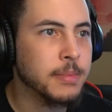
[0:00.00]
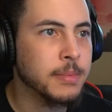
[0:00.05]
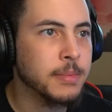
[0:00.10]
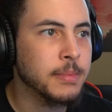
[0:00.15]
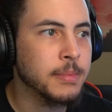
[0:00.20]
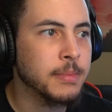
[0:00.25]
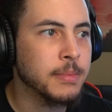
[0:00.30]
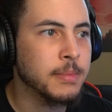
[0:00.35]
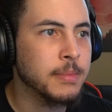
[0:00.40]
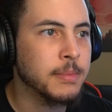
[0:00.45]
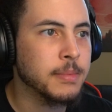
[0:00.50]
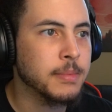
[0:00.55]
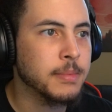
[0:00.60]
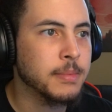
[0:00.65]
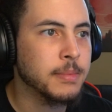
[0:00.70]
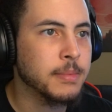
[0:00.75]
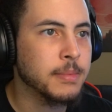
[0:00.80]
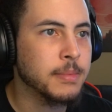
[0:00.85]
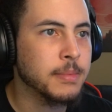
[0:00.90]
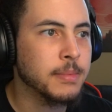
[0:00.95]

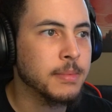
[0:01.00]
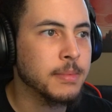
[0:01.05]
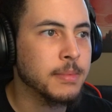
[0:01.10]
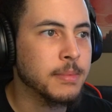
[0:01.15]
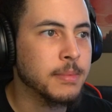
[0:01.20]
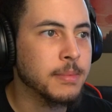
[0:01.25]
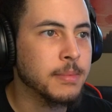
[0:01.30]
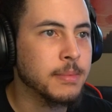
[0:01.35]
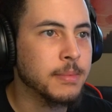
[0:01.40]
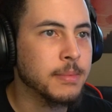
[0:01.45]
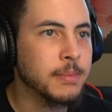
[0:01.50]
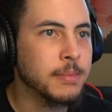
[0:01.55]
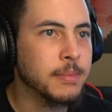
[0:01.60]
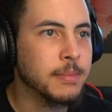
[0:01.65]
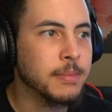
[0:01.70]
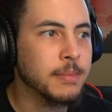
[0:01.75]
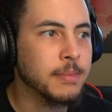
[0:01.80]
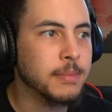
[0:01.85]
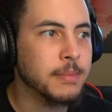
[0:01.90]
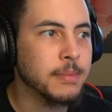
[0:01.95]

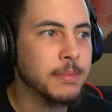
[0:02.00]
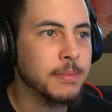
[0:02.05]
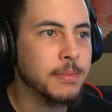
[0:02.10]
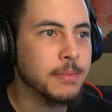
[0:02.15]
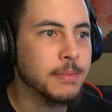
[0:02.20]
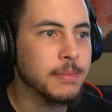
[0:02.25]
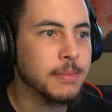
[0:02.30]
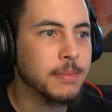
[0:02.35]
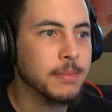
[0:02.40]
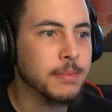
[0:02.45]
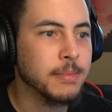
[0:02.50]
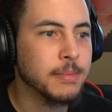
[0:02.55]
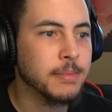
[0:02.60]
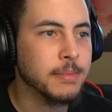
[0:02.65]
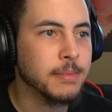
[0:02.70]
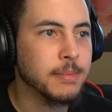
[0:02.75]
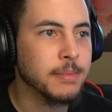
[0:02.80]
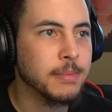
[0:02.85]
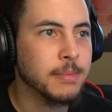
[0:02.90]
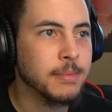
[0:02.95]

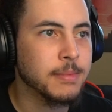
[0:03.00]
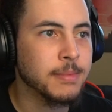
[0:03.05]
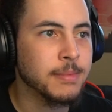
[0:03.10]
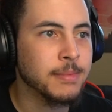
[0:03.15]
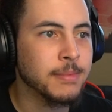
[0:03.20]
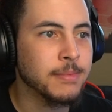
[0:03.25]
No one is speaking in this clip.